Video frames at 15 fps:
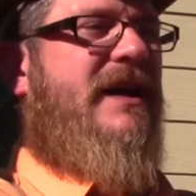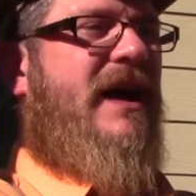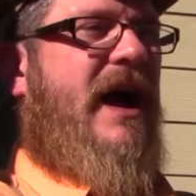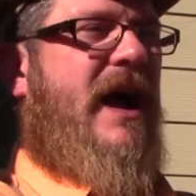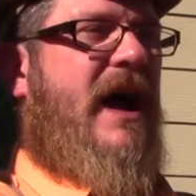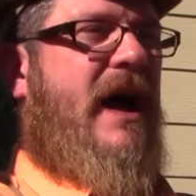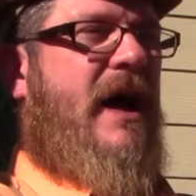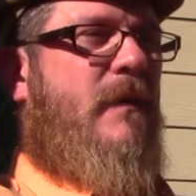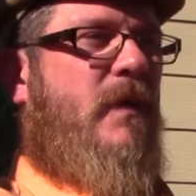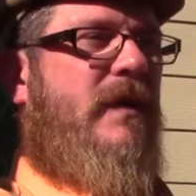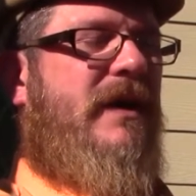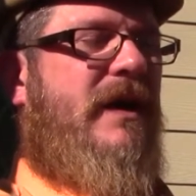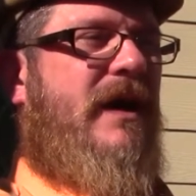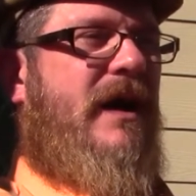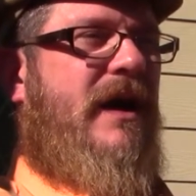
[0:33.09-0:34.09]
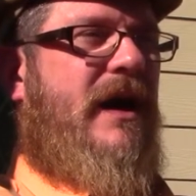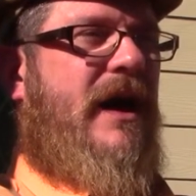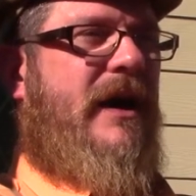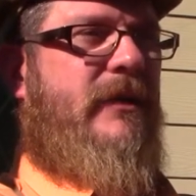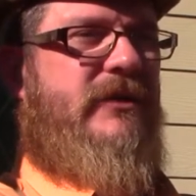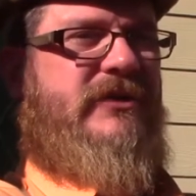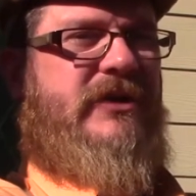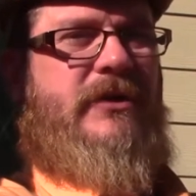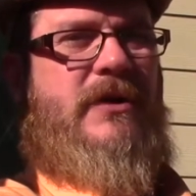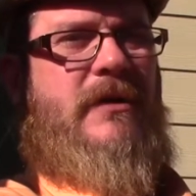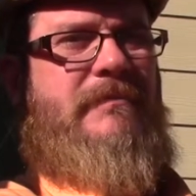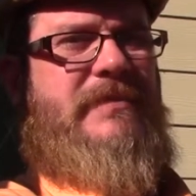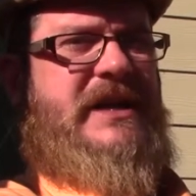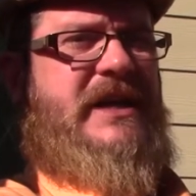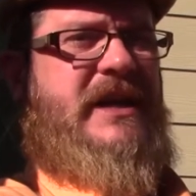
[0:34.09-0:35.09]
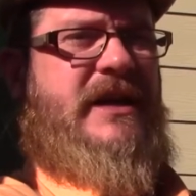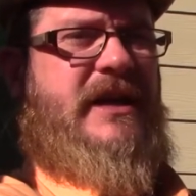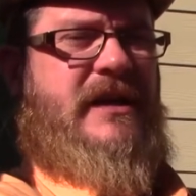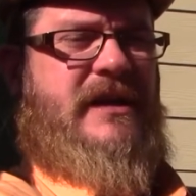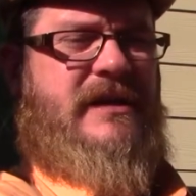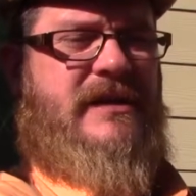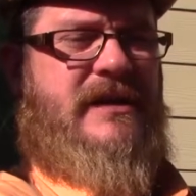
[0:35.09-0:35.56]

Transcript: I was a grumpy kid.